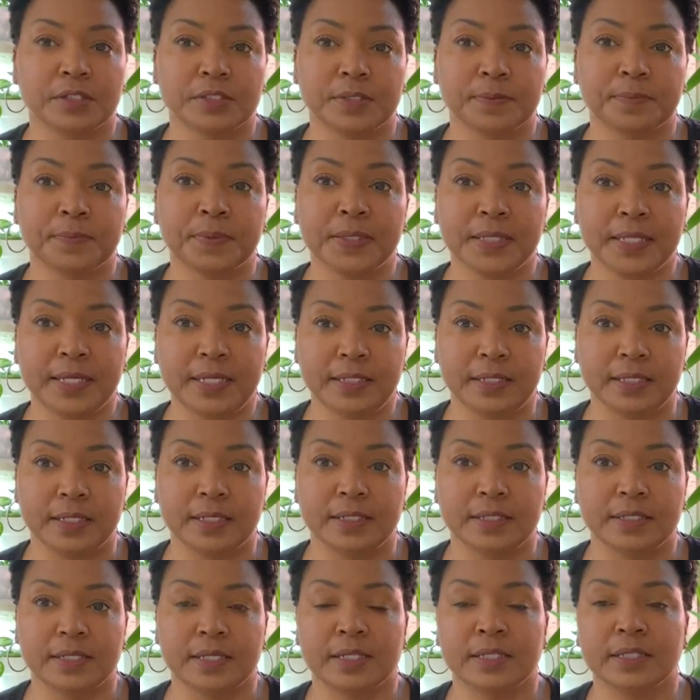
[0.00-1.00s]

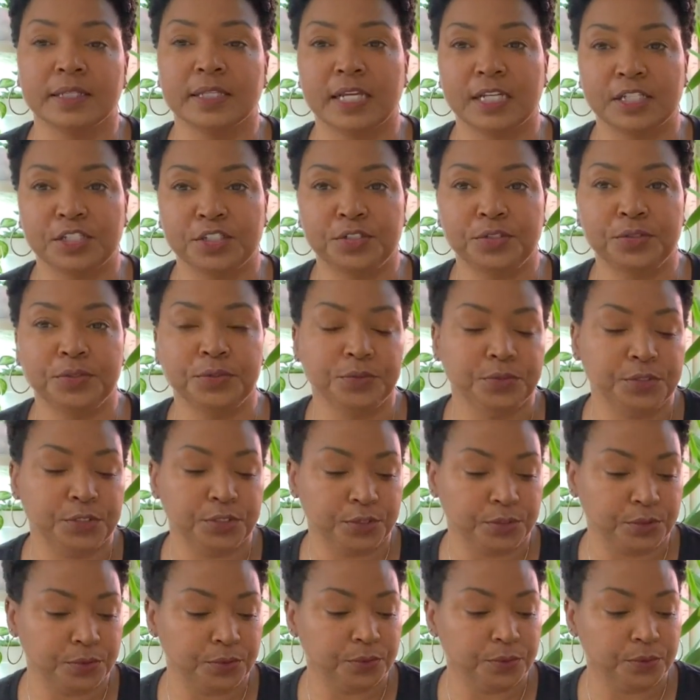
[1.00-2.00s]
depleted unless you
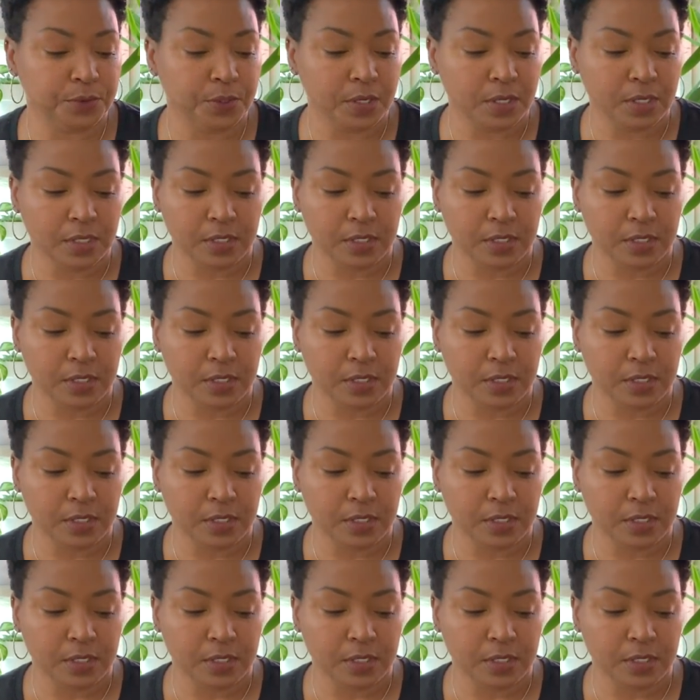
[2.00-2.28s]
do